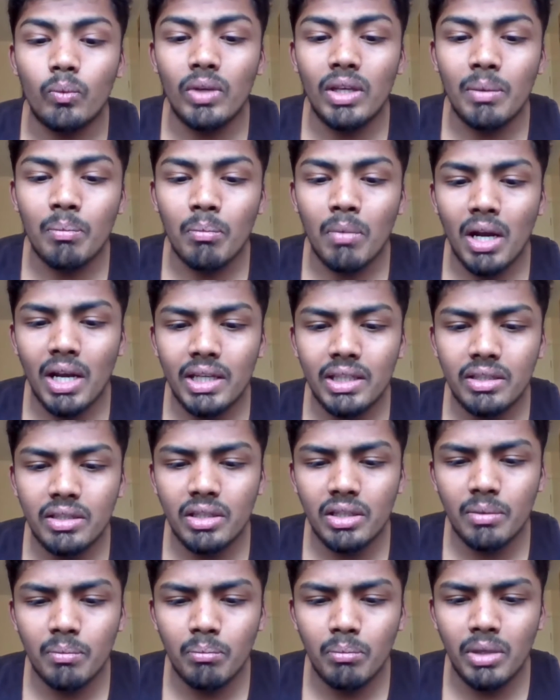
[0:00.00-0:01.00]
We
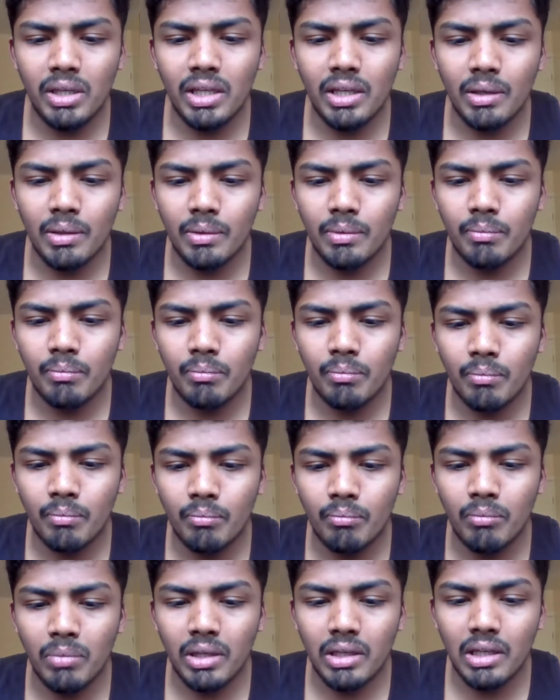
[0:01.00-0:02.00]
might be a
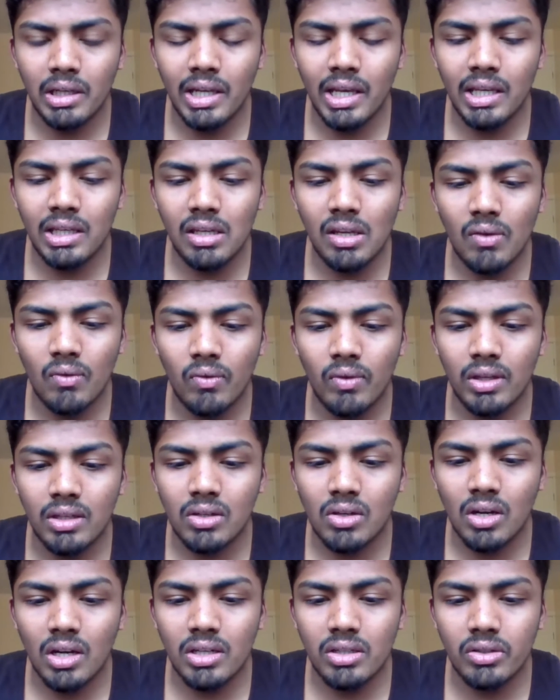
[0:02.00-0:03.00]
bit late if we
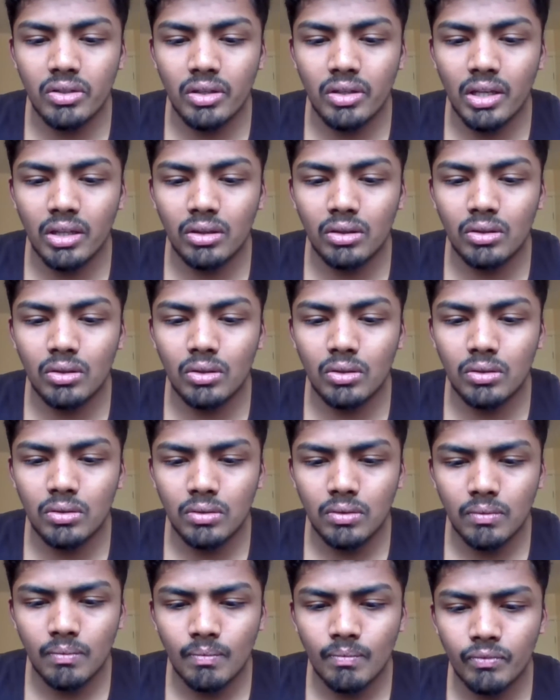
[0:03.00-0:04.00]
try to get
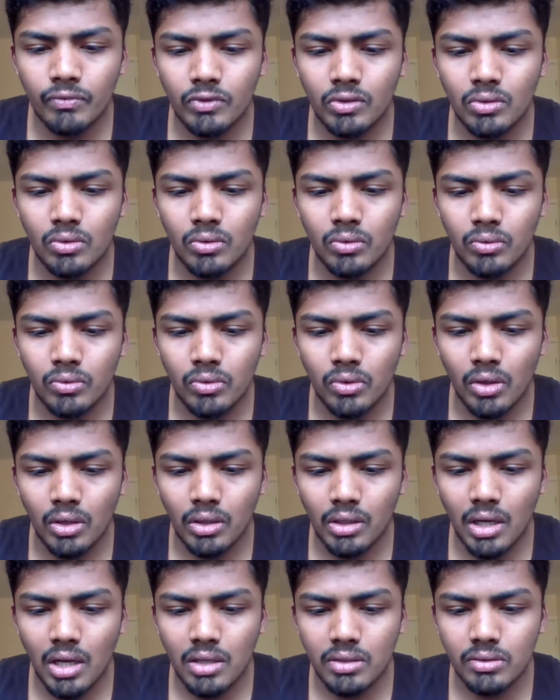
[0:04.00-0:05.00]
through to
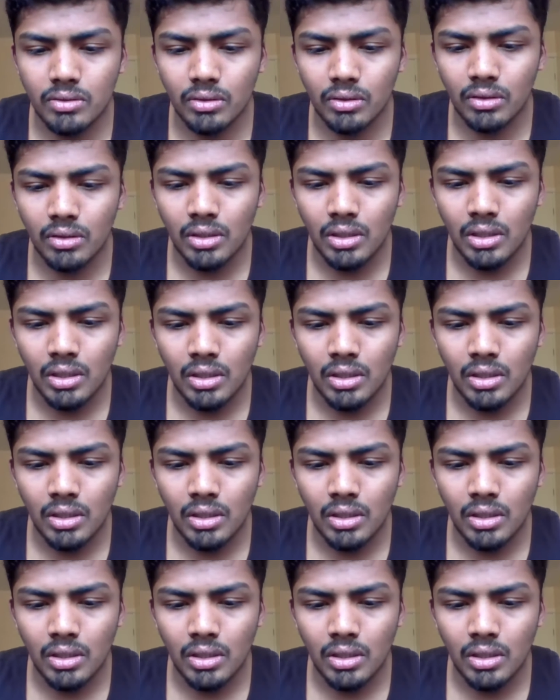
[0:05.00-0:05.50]
castle.